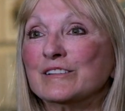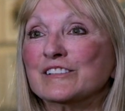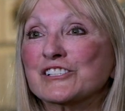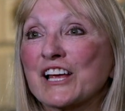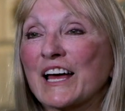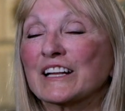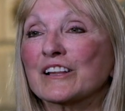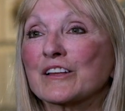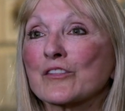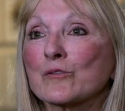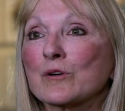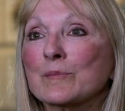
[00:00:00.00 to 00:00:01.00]

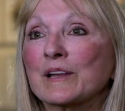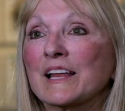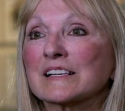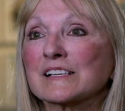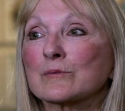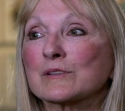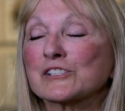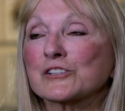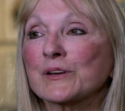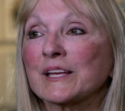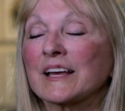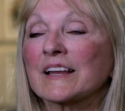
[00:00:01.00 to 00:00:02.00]
channeling the women as I was
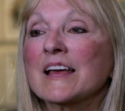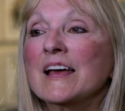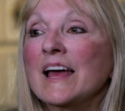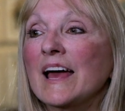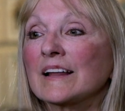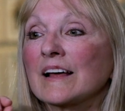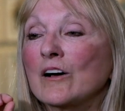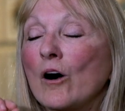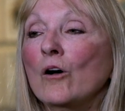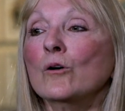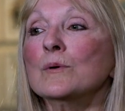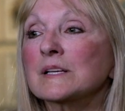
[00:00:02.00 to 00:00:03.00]
doing it. And I
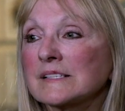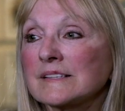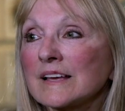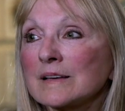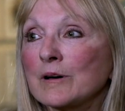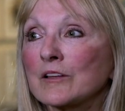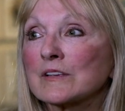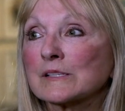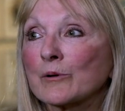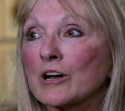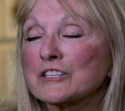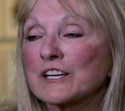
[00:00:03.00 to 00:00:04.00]
always say about this
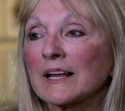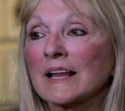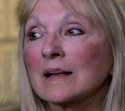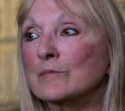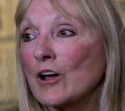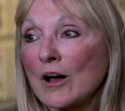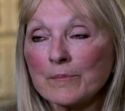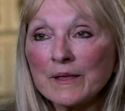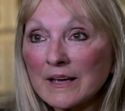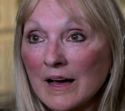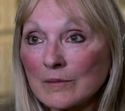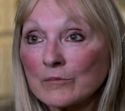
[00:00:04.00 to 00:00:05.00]
project, and I'm not
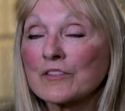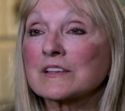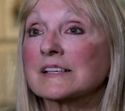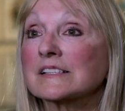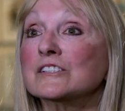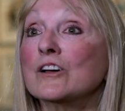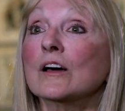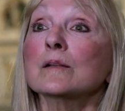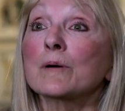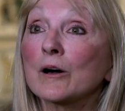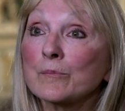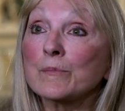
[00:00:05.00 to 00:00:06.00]
being humble, this is not
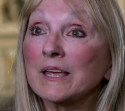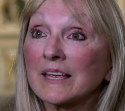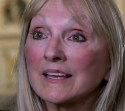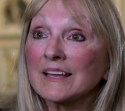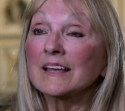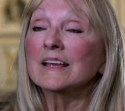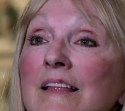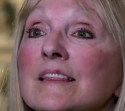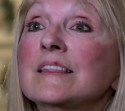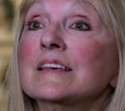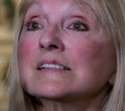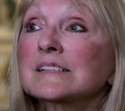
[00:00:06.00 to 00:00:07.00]
about me.
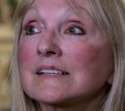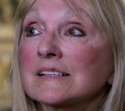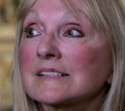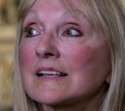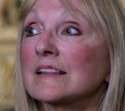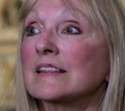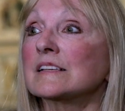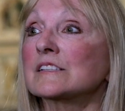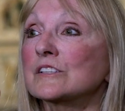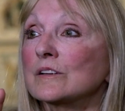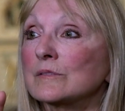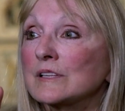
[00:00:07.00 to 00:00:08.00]
This is
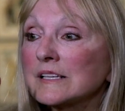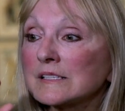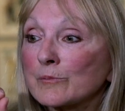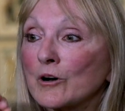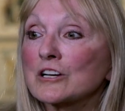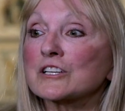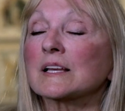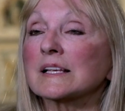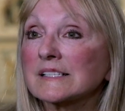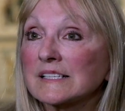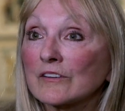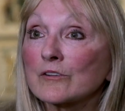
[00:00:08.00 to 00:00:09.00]
this this project
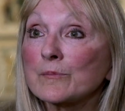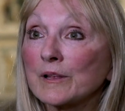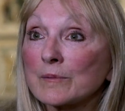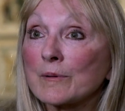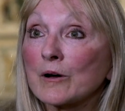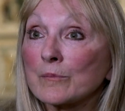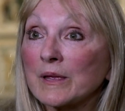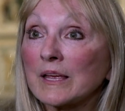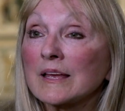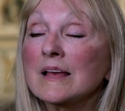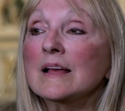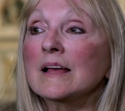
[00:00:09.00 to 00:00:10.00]
has never been about
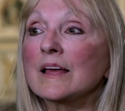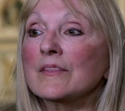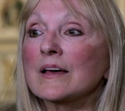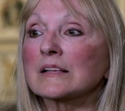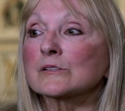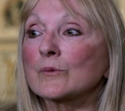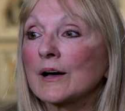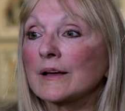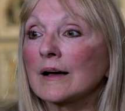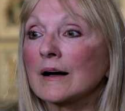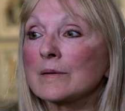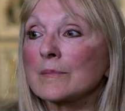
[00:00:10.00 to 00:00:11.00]
me, and that's
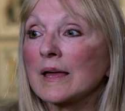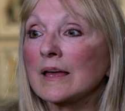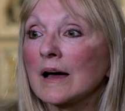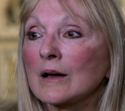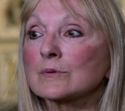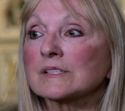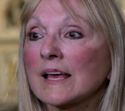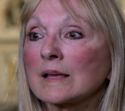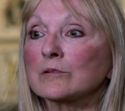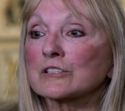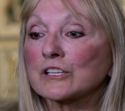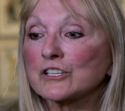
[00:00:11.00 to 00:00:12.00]
why I'm a, I was
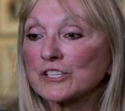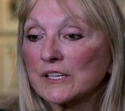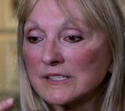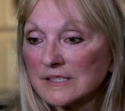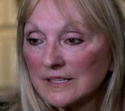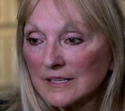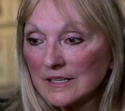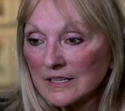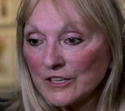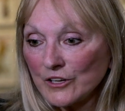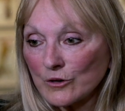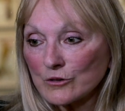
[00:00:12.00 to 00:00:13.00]
able to just
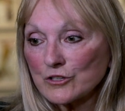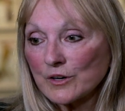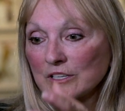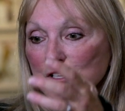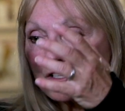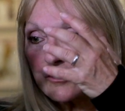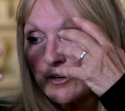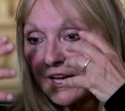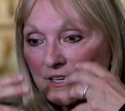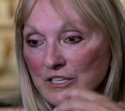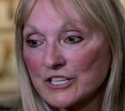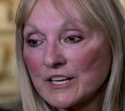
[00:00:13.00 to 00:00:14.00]
you know try to try
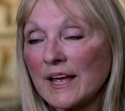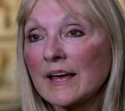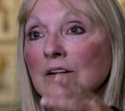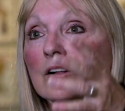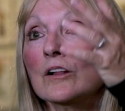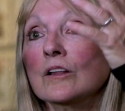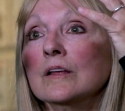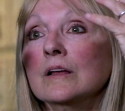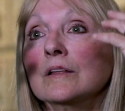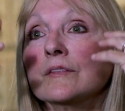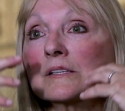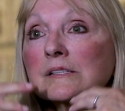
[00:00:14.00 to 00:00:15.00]
to channel
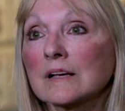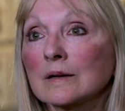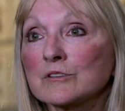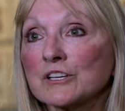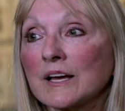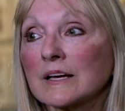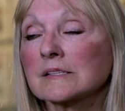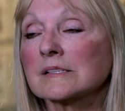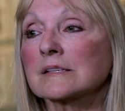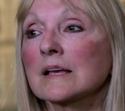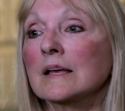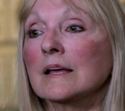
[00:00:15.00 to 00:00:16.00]
the subjects